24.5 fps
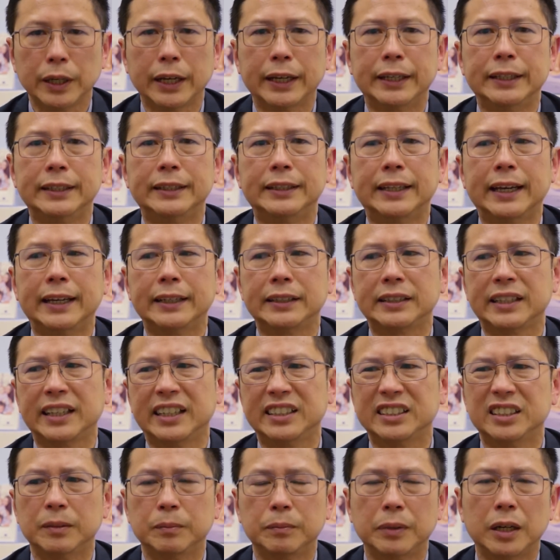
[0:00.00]
and that
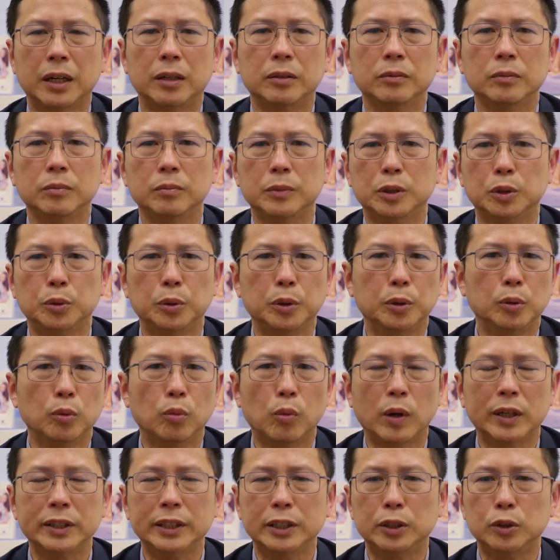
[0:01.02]
takes about between
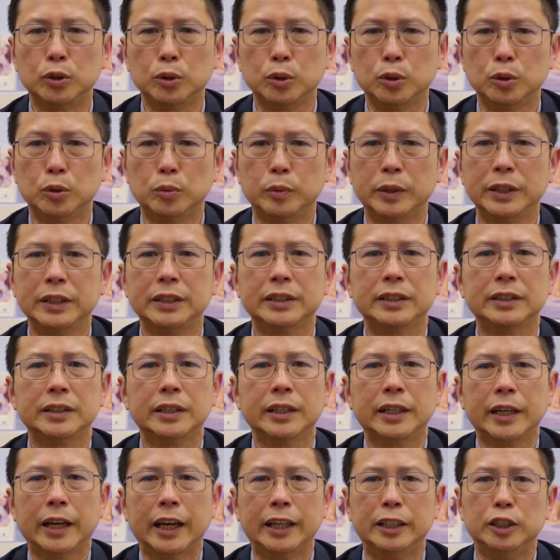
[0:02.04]
one and two weeks
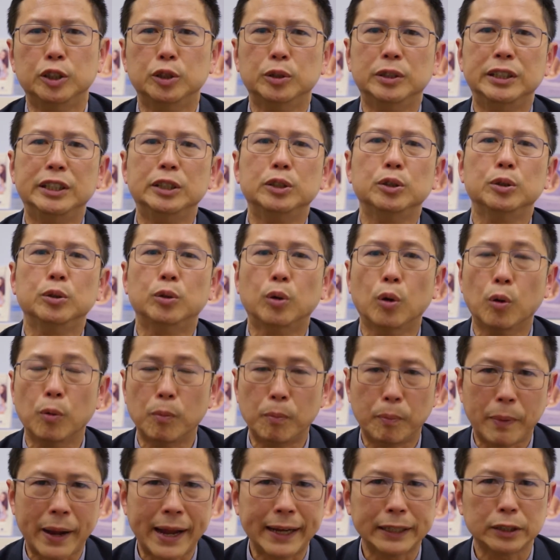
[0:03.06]
and you need to go
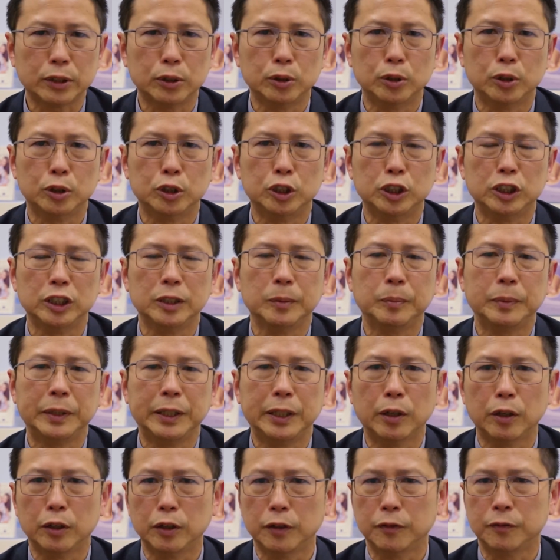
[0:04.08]
back to your
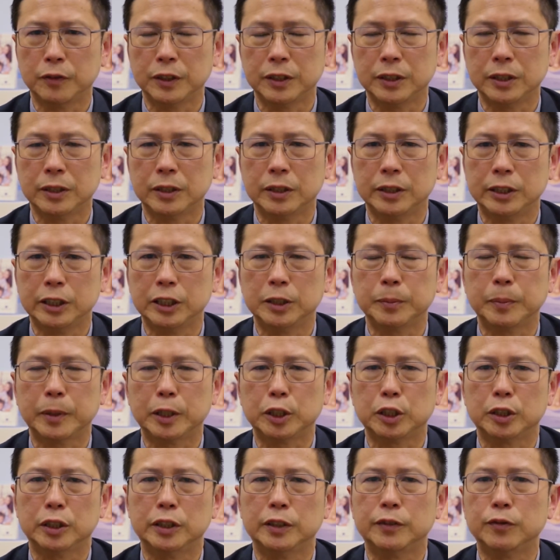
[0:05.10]
GP or your fertility
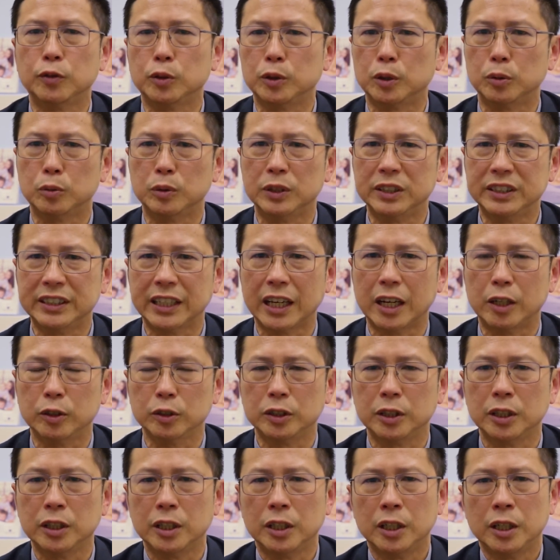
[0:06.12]
specialist for the
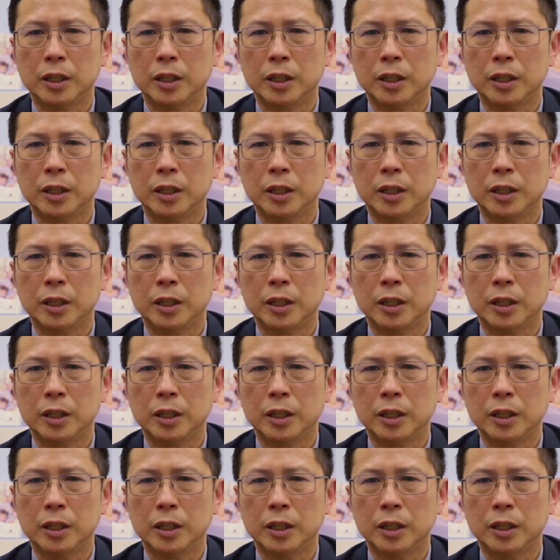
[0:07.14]
results